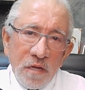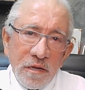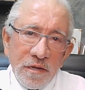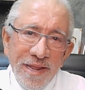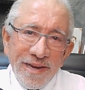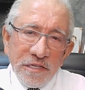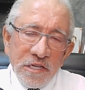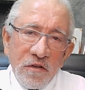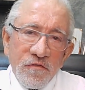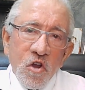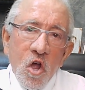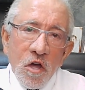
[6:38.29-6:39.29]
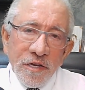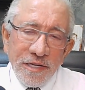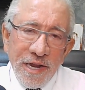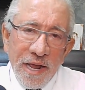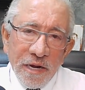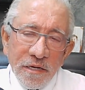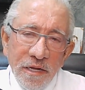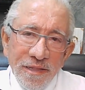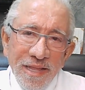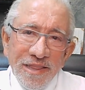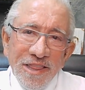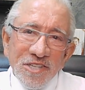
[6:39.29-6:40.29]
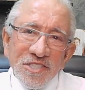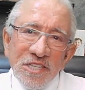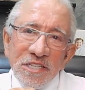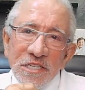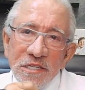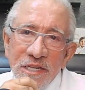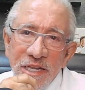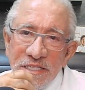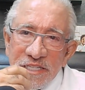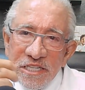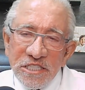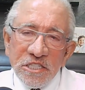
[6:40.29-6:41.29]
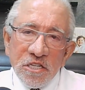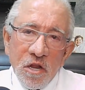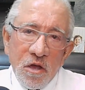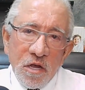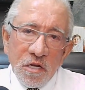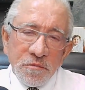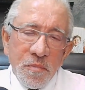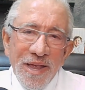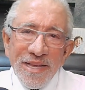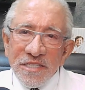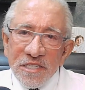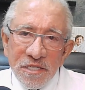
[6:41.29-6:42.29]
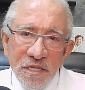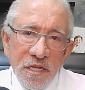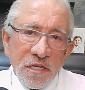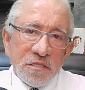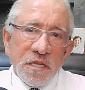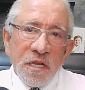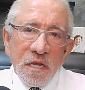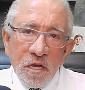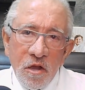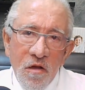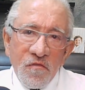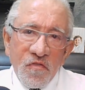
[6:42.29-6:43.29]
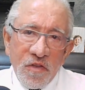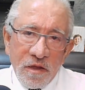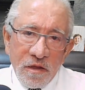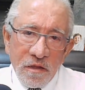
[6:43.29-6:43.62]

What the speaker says: There's enough contact that doesn't get dislodged by sneezing, coughing.